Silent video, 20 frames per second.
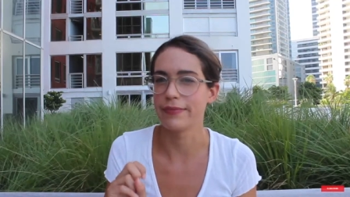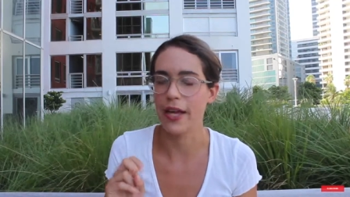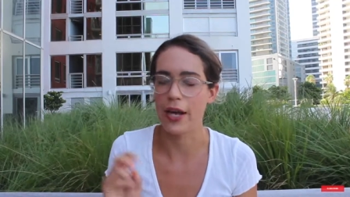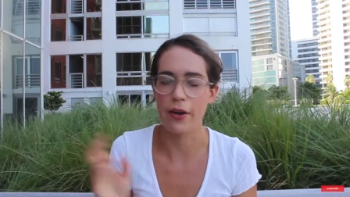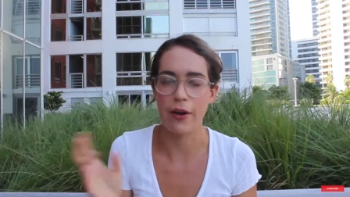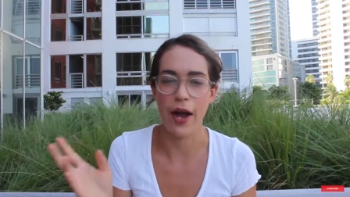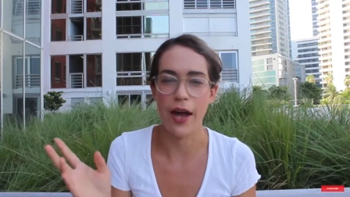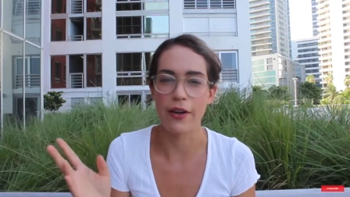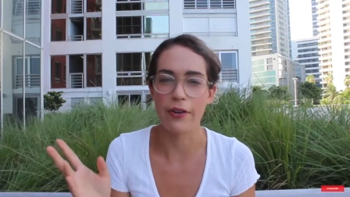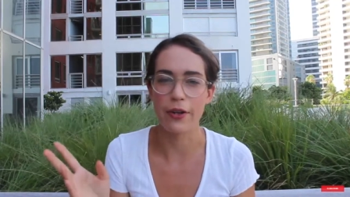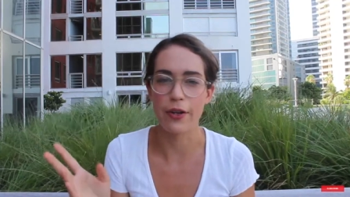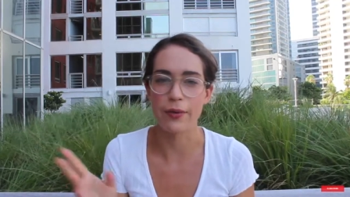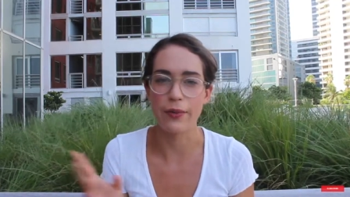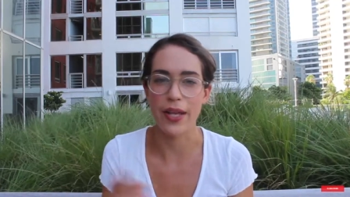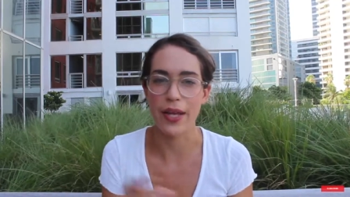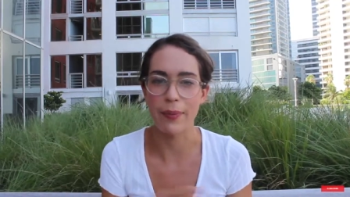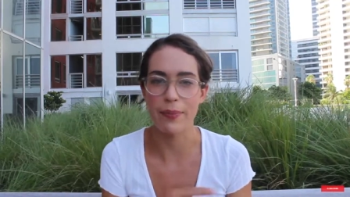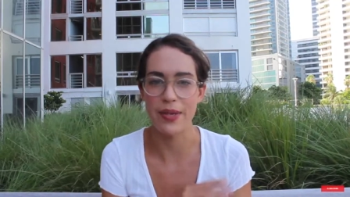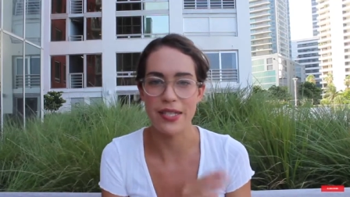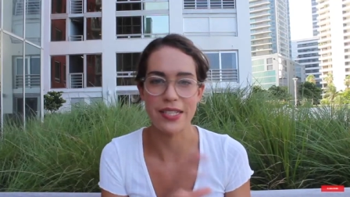I don't know,
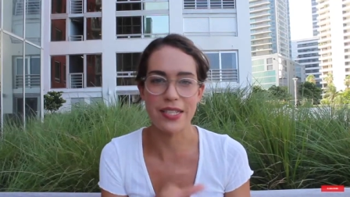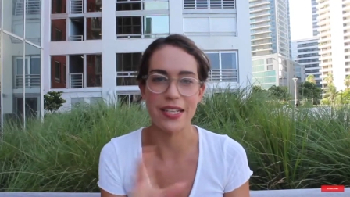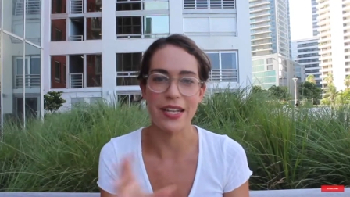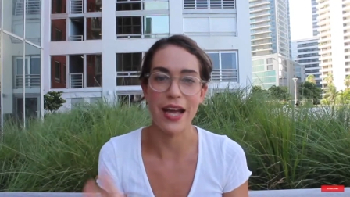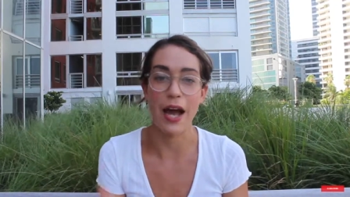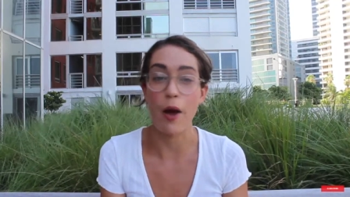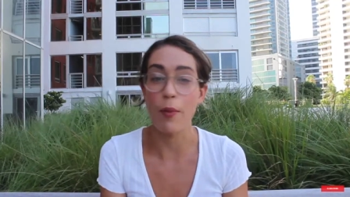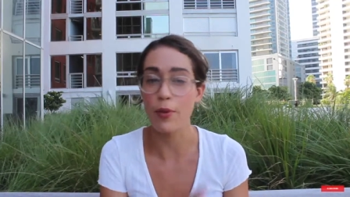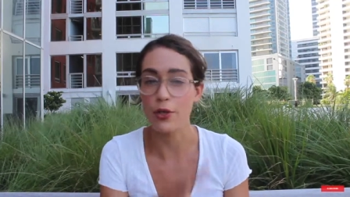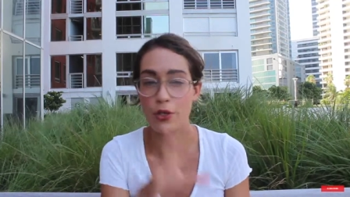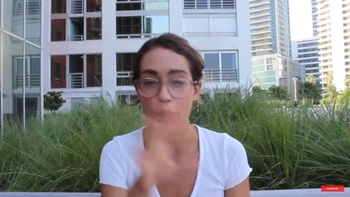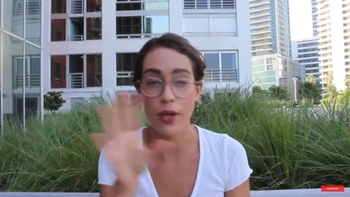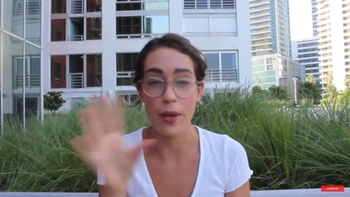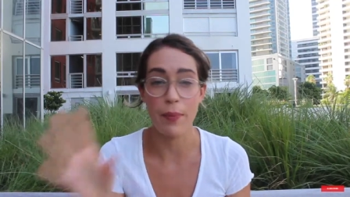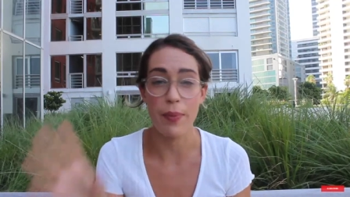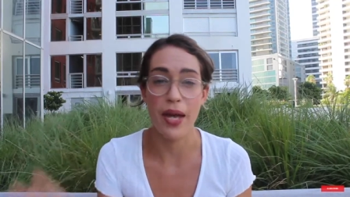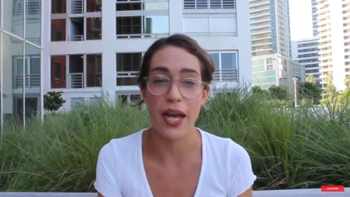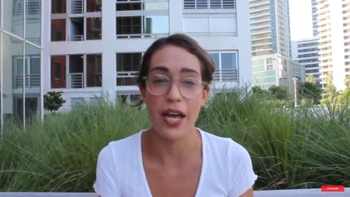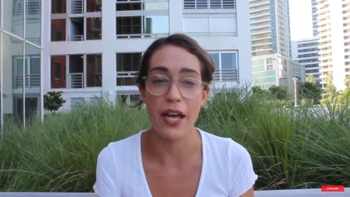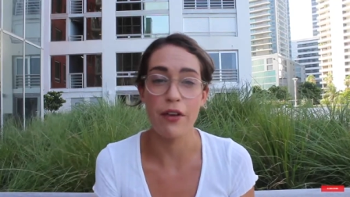like basically how much you
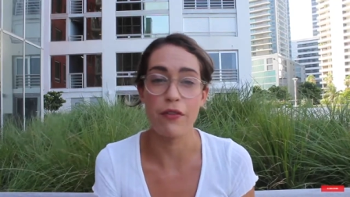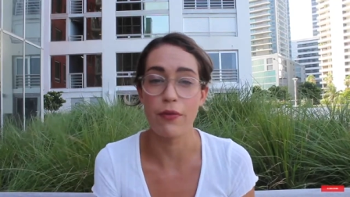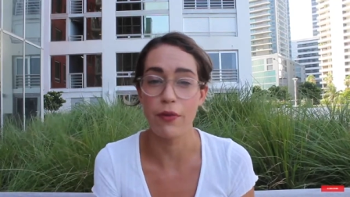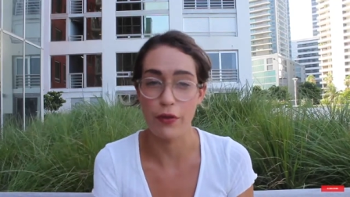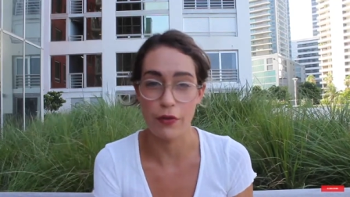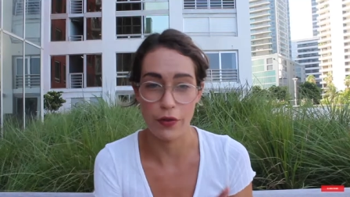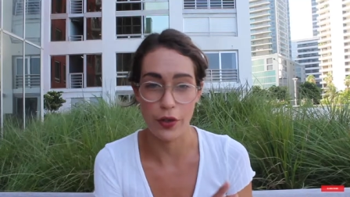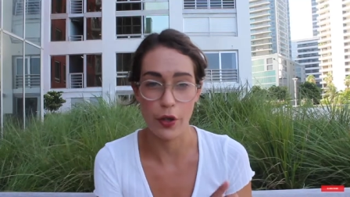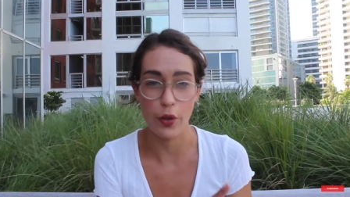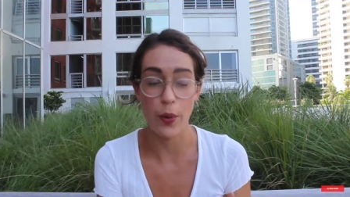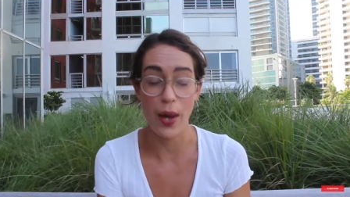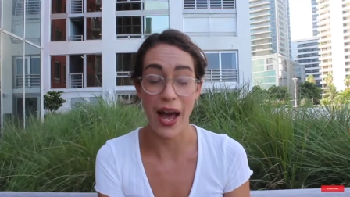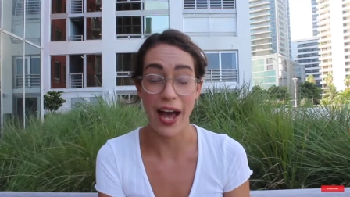get paid for view,